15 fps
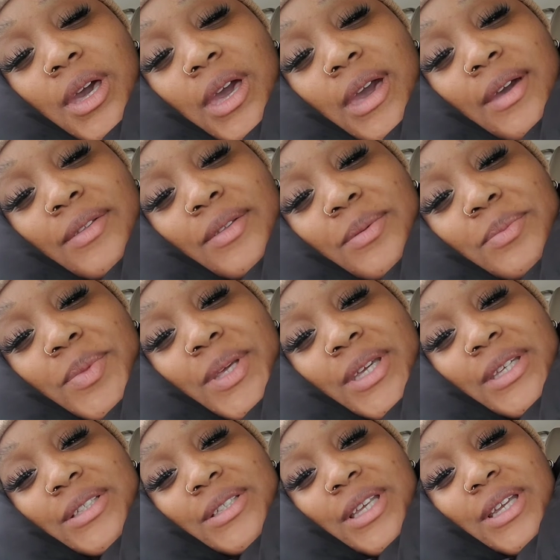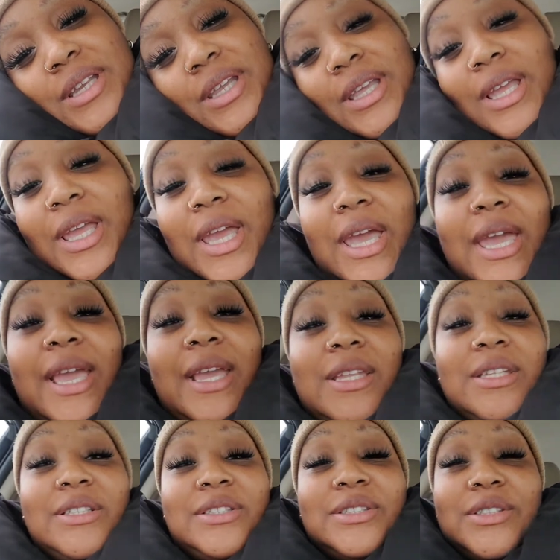I have the biggest headache. And
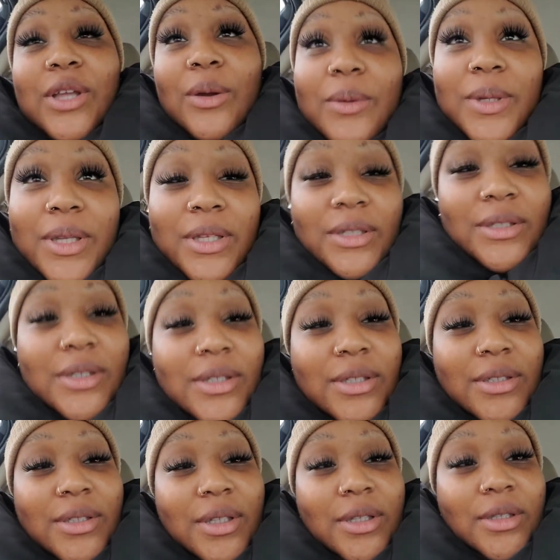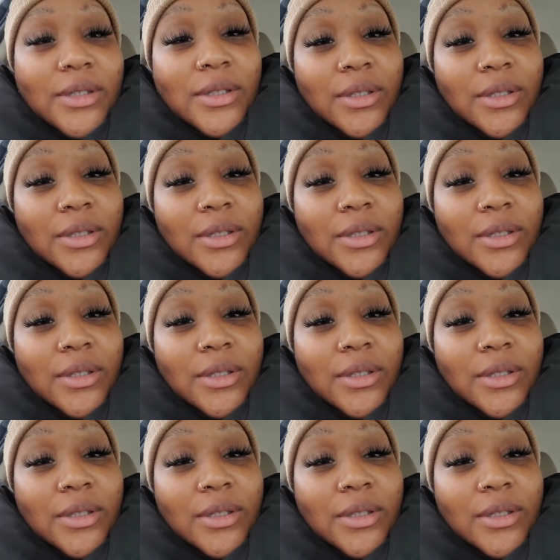it's snowing. Look.